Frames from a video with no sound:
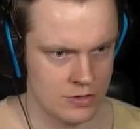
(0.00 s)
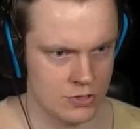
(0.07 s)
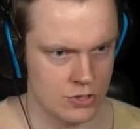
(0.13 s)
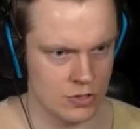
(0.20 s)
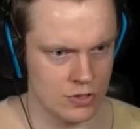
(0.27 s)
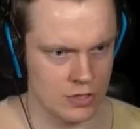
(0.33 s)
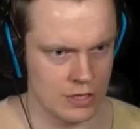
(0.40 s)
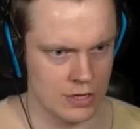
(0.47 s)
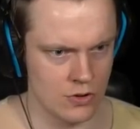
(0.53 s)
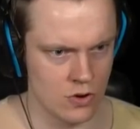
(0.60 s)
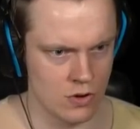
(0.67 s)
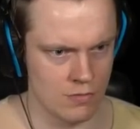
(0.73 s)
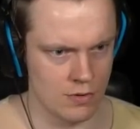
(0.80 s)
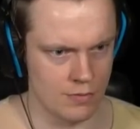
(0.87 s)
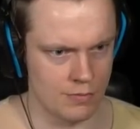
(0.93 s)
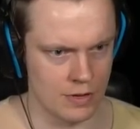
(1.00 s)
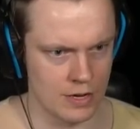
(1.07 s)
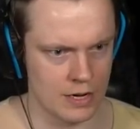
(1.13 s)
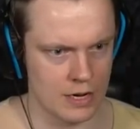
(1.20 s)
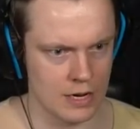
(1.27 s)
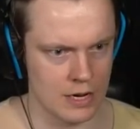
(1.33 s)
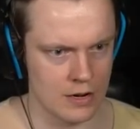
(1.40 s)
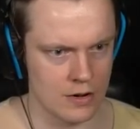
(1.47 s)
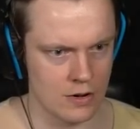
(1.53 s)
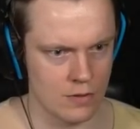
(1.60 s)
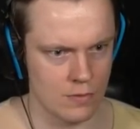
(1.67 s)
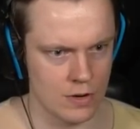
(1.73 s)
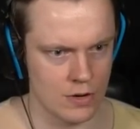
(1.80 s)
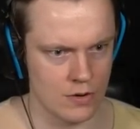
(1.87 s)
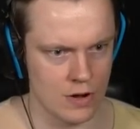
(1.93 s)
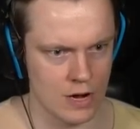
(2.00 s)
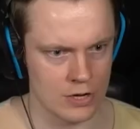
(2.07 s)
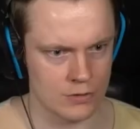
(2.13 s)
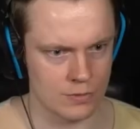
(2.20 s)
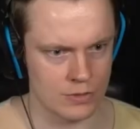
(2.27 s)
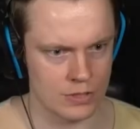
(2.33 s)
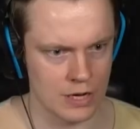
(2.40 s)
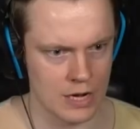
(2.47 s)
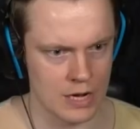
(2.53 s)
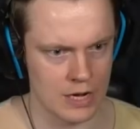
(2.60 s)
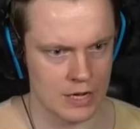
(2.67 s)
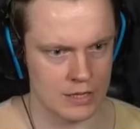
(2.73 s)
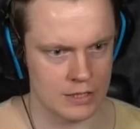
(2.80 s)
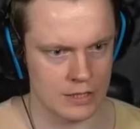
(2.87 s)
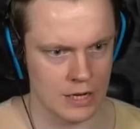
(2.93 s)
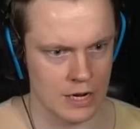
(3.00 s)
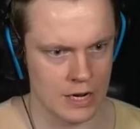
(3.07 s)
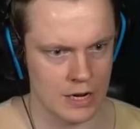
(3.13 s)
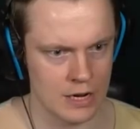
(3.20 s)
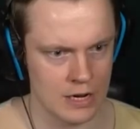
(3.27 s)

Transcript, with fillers: Totally normal blinking. I don't know what you guys were saying. It's a...